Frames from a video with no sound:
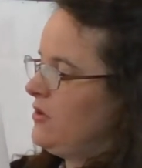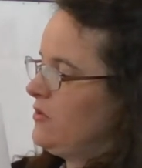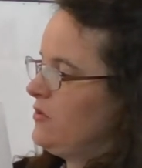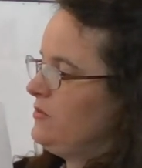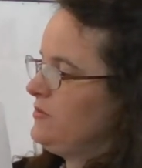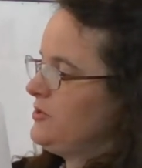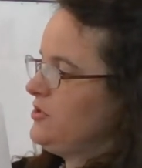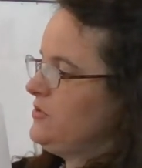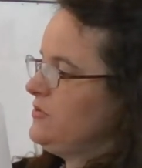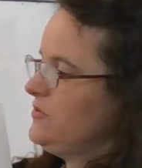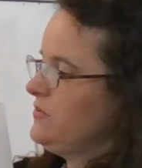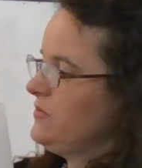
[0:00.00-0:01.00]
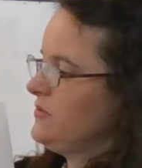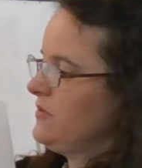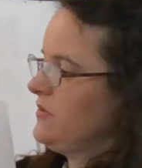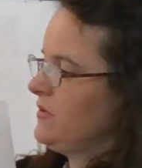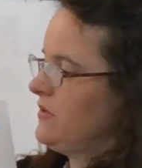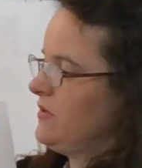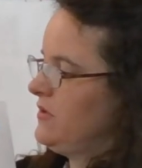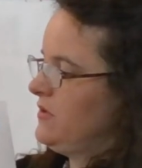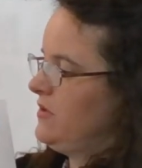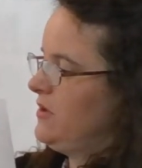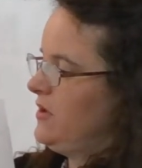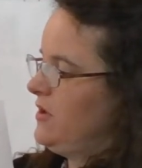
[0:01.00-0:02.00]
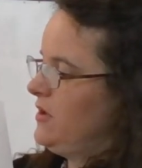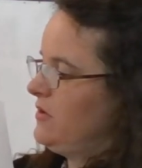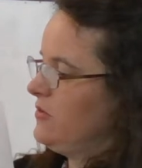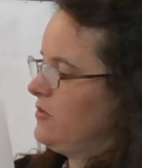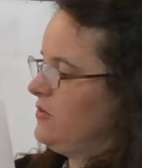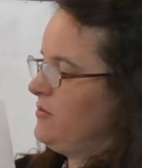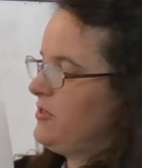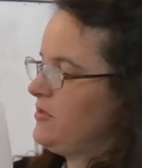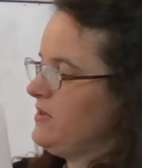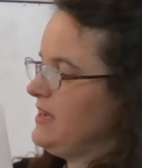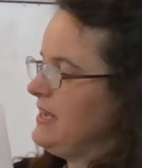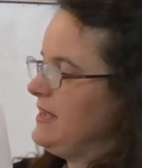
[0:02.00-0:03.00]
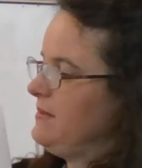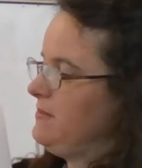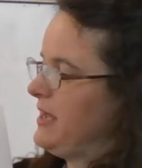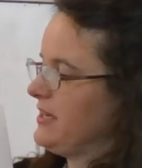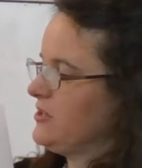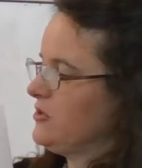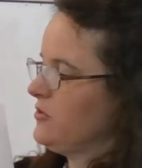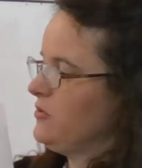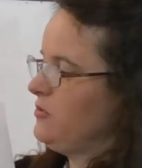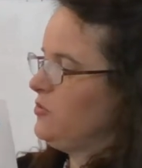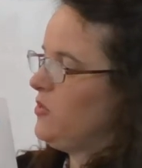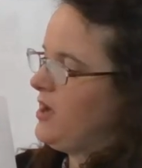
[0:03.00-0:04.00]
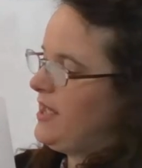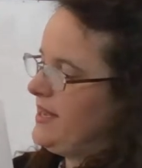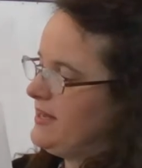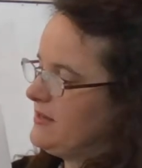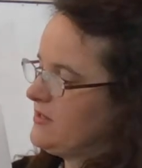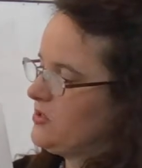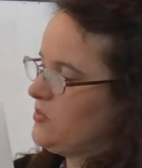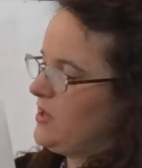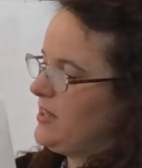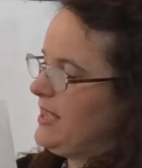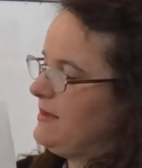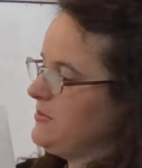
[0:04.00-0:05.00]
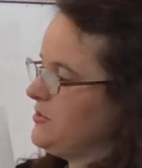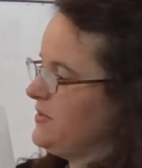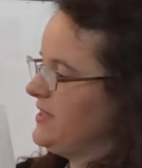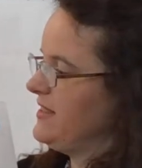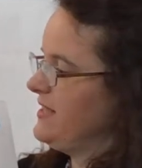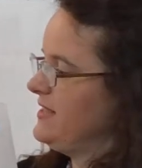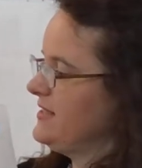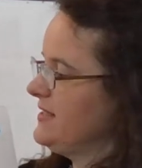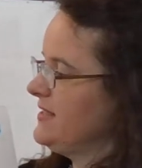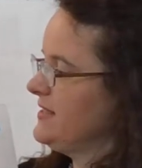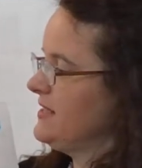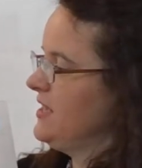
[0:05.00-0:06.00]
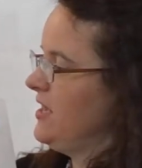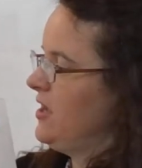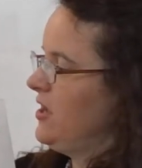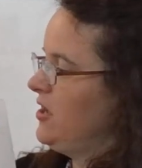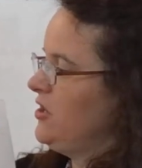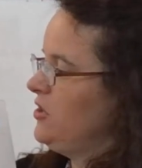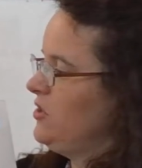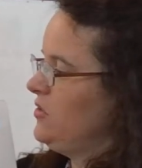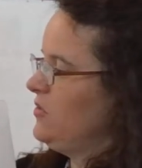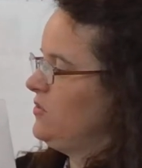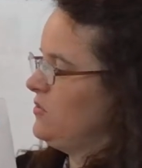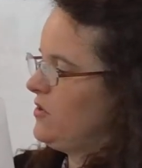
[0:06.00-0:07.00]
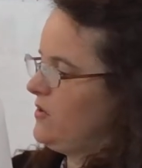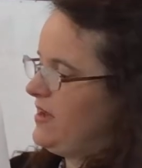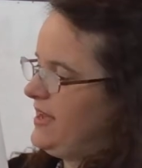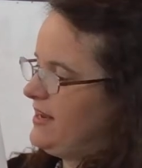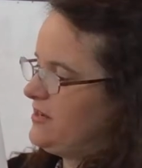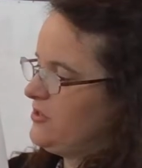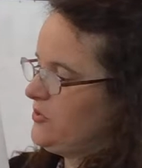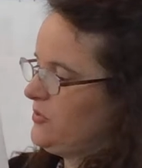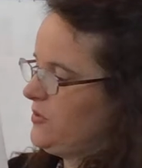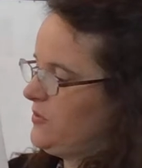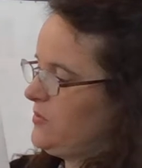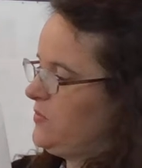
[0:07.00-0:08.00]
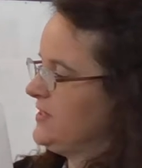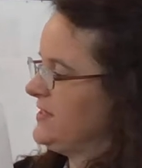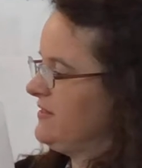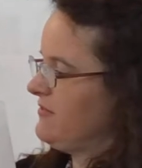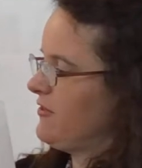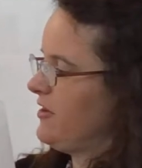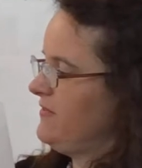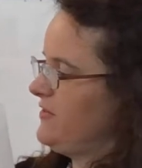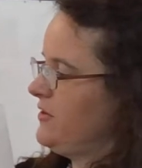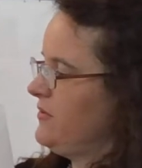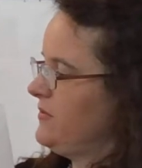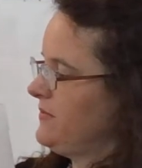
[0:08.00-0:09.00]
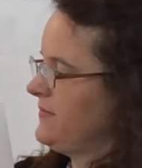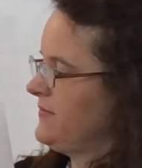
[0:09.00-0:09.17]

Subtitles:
group 2, group 3, back to group 1. So while I'm doing this, you go ahead and do it with what's in front of you.